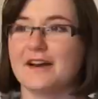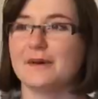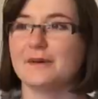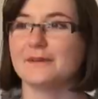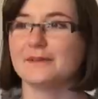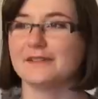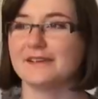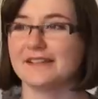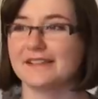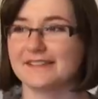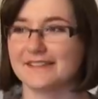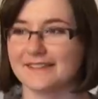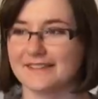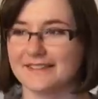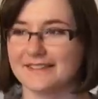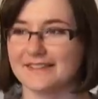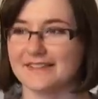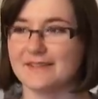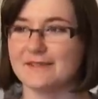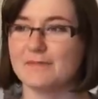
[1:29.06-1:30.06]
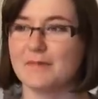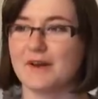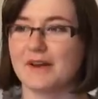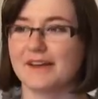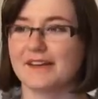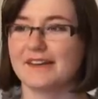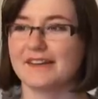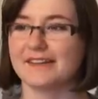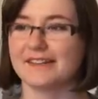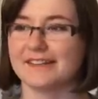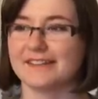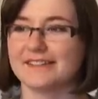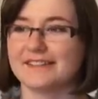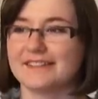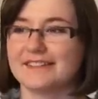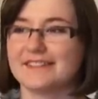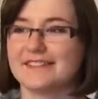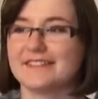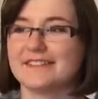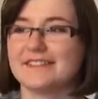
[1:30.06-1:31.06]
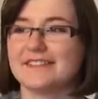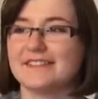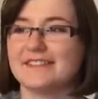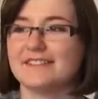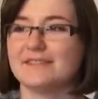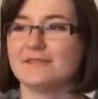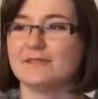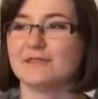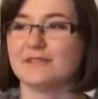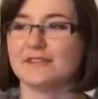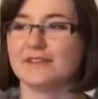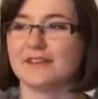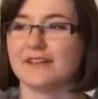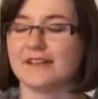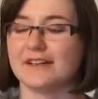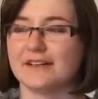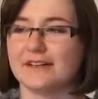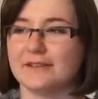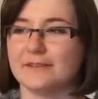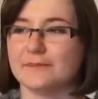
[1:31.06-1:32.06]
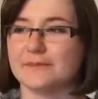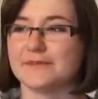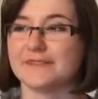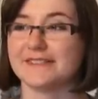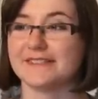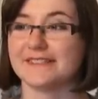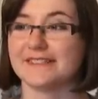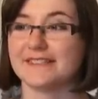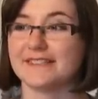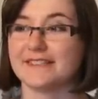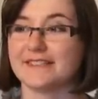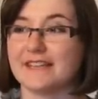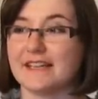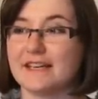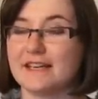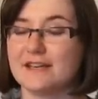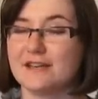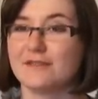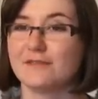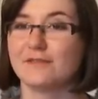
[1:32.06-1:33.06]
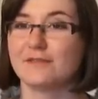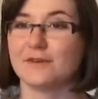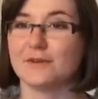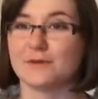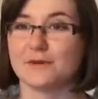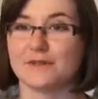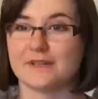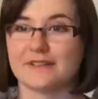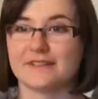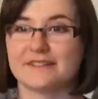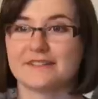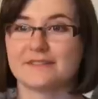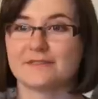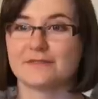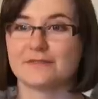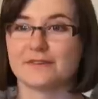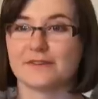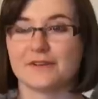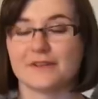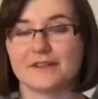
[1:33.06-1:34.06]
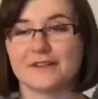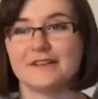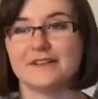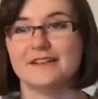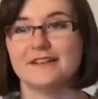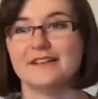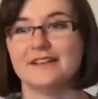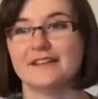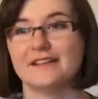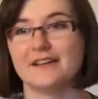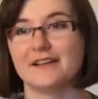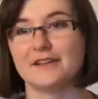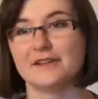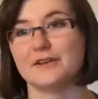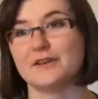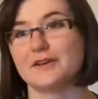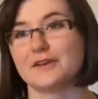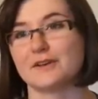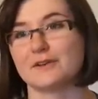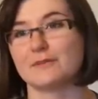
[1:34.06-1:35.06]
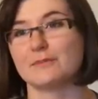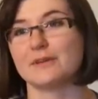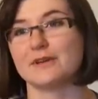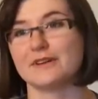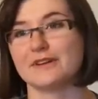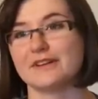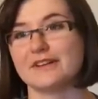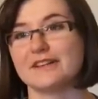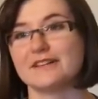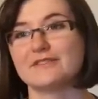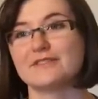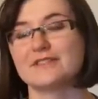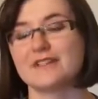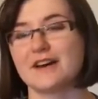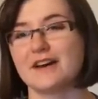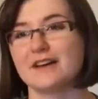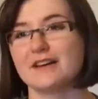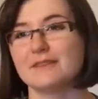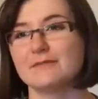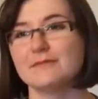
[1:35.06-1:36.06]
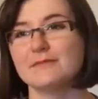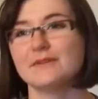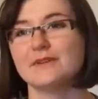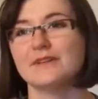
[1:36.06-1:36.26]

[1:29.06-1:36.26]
I would like to see my kids um, sustain focus for a longer period of time.